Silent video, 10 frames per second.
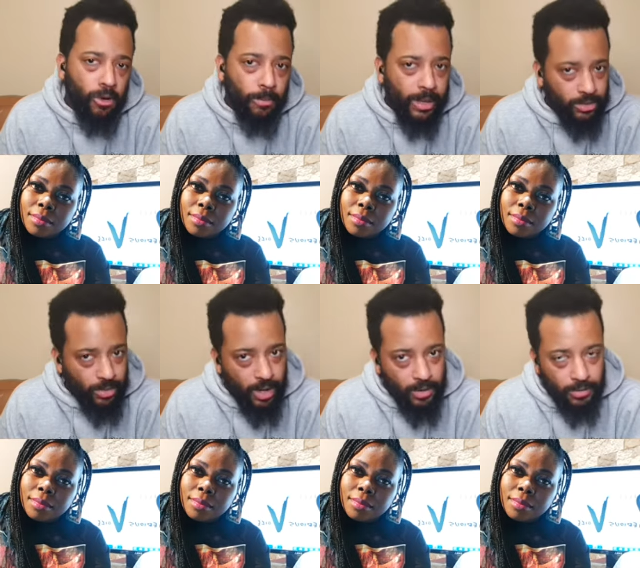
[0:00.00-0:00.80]
Speaker 1: own mental
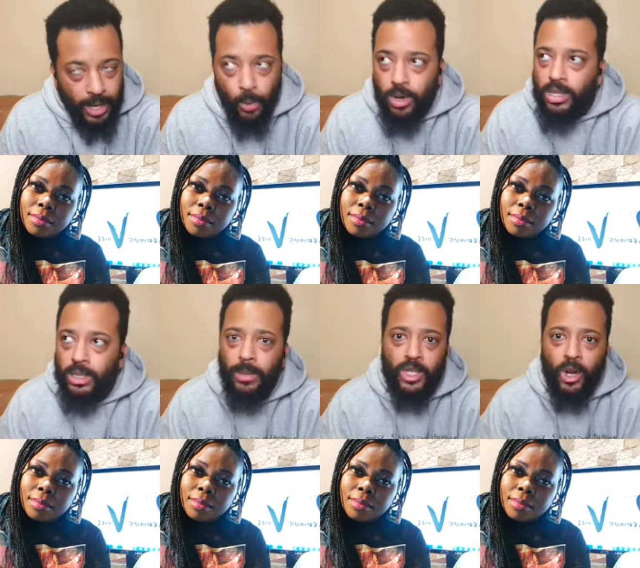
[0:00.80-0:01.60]
health? Like, what are
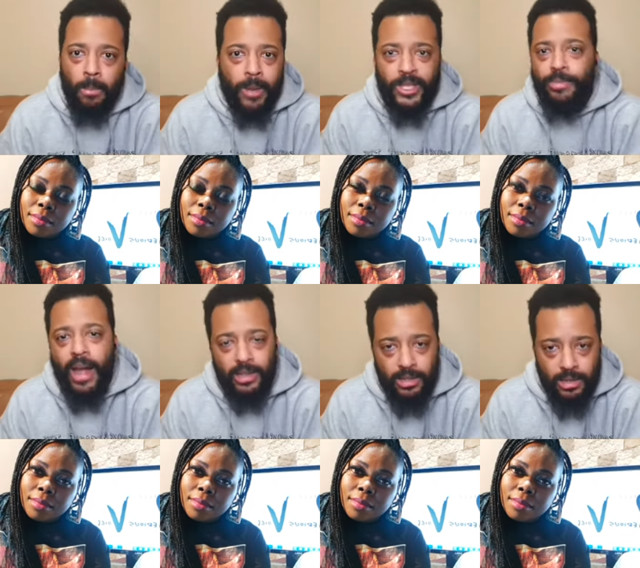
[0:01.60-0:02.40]
some of your best
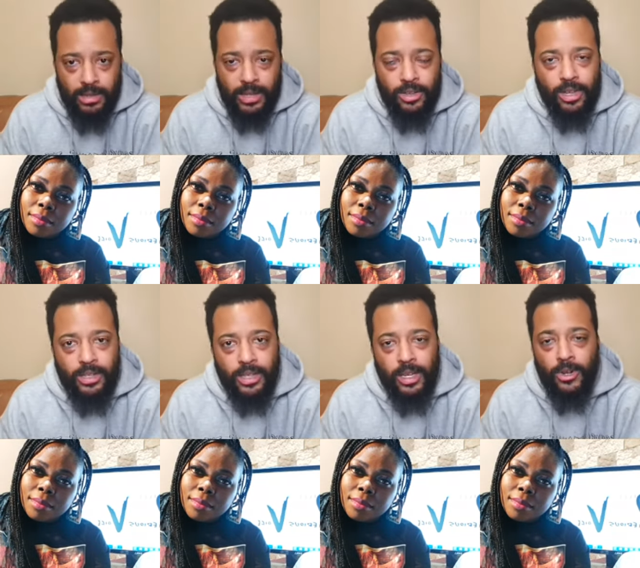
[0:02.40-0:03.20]
practices that you could
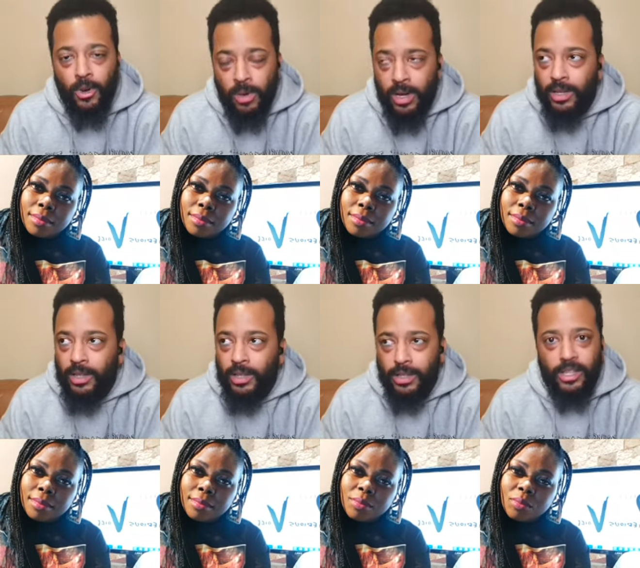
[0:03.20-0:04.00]
say, you know what,
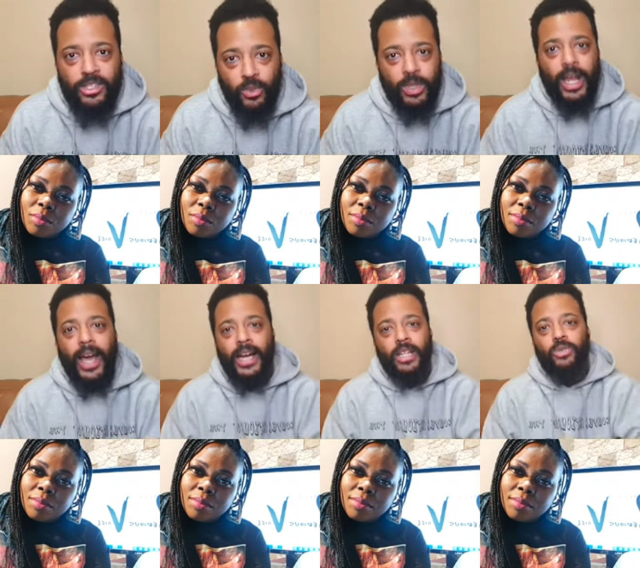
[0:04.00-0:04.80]
this is what I
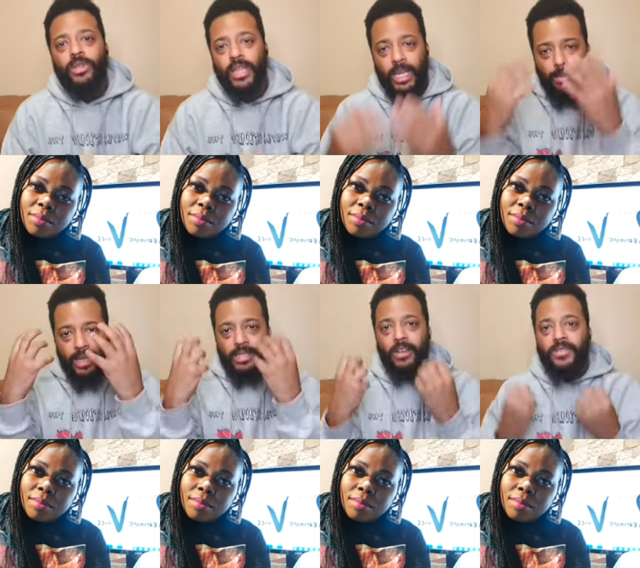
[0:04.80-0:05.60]
kind of do to keep
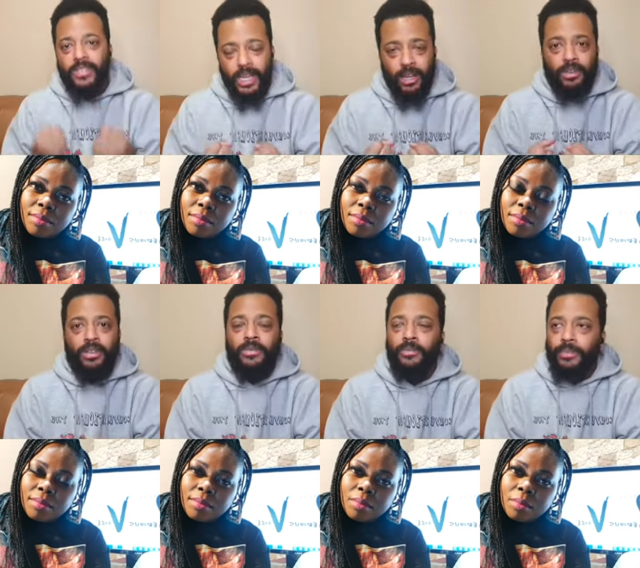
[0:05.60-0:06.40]
myself centered?
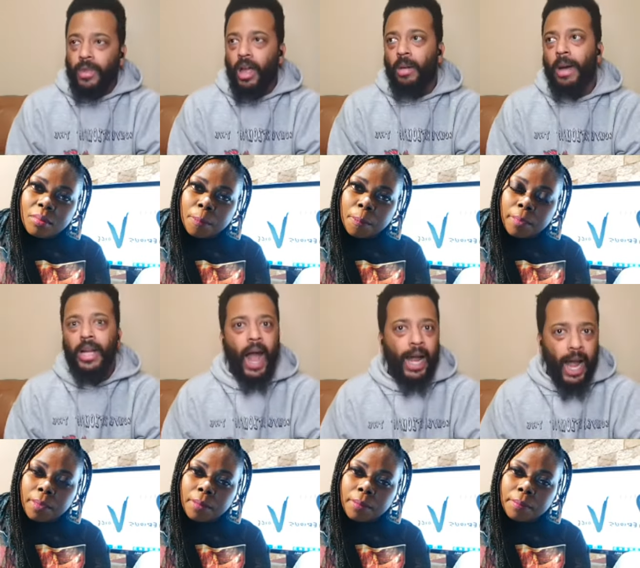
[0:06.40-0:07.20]
Um, I,
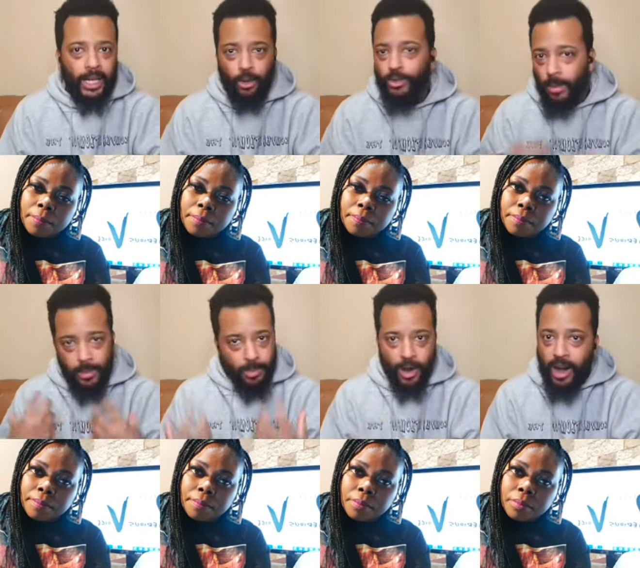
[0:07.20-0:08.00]
I know it's probably
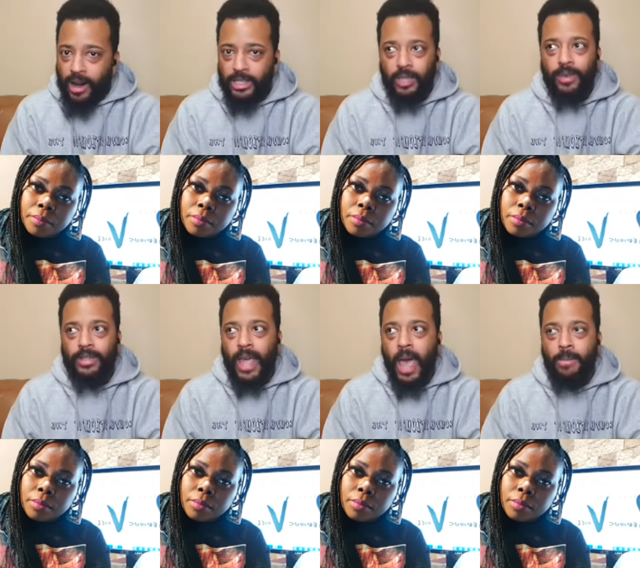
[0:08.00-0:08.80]
prayer and stuff like
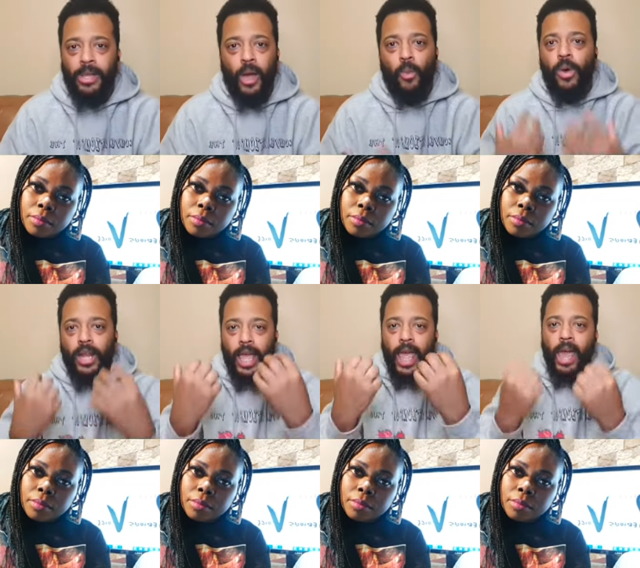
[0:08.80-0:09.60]
that, but like,
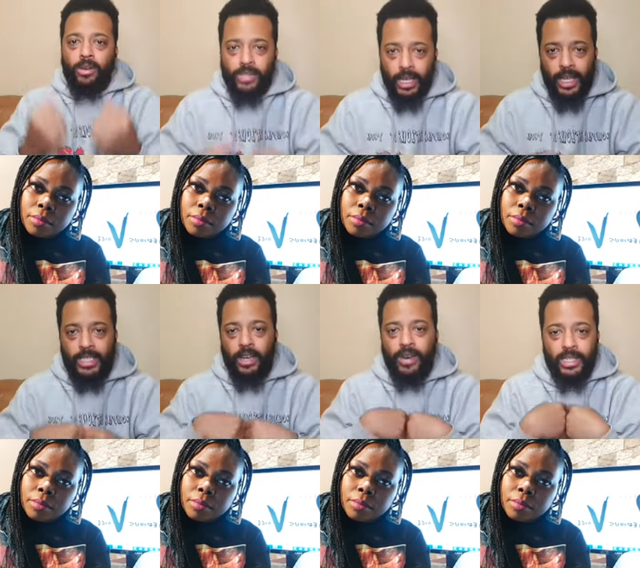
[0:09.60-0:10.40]
what else? Like, is
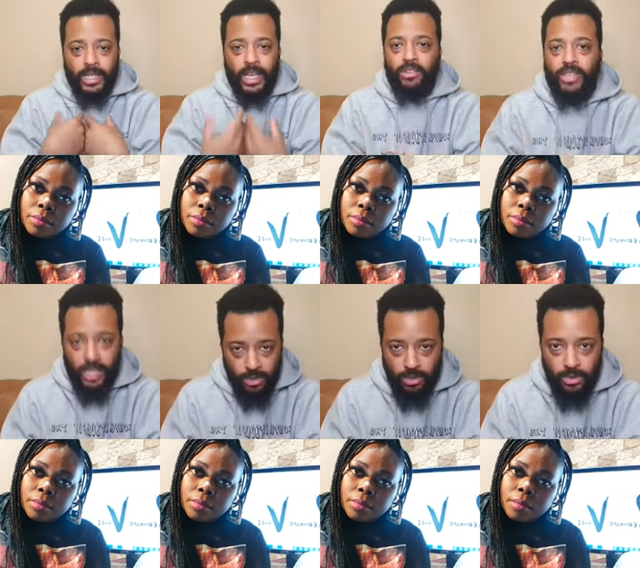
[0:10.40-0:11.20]
there anything else that
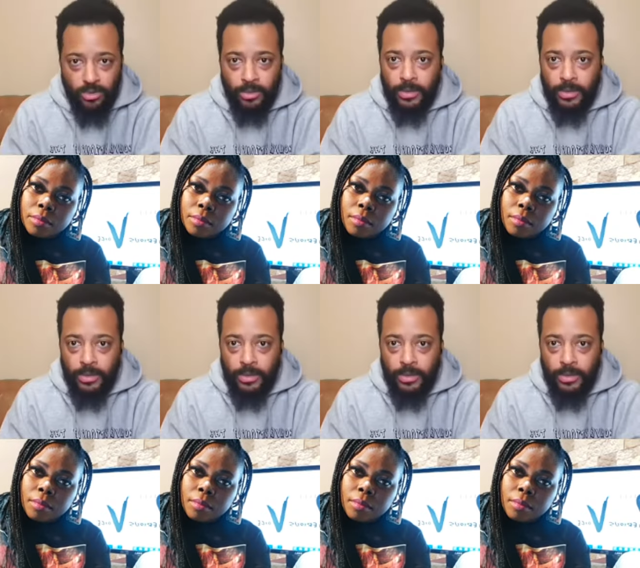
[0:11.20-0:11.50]
you do